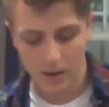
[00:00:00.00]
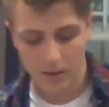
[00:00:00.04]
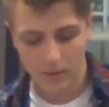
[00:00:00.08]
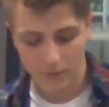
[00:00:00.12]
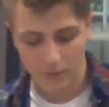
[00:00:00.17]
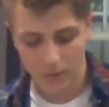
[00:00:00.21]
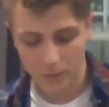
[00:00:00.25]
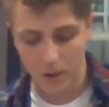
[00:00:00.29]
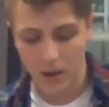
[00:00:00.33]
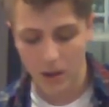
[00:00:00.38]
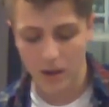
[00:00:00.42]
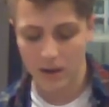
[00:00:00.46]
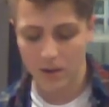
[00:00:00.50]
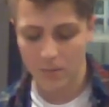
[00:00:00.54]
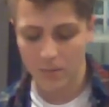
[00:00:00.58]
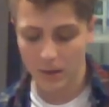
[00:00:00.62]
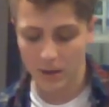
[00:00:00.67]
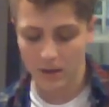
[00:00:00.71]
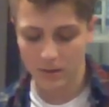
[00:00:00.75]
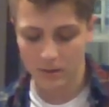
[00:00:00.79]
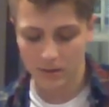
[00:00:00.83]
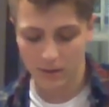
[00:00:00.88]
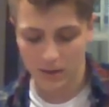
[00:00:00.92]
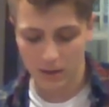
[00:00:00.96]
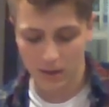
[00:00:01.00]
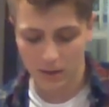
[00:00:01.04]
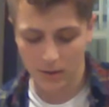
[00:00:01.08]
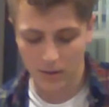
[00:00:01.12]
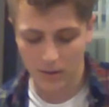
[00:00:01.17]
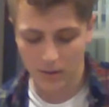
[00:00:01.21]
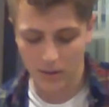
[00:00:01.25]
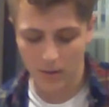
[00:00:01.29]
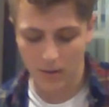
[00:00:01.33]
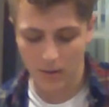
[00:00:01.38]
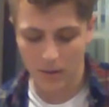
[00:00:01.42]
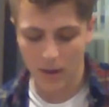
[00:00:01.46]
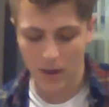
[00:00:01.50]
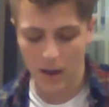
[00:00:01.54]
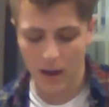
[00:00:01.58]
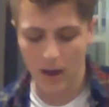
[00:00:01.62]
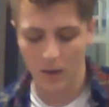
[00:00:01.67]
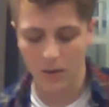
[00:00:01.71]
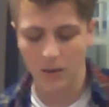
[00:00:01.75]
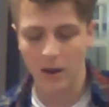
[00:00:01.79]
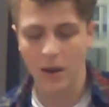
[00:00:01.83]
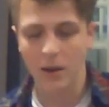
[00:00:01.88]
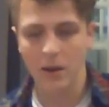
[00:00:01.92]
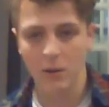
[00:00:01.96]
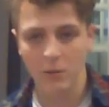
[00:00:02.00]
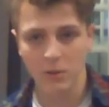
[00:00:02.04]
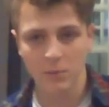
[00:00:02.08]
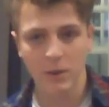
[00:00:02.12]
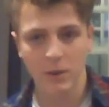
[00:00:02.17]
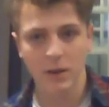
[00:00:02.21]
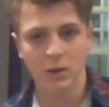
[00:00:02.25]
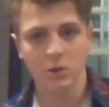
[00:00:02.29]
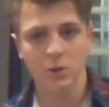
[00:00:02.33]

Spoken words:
For plant, it means that it was my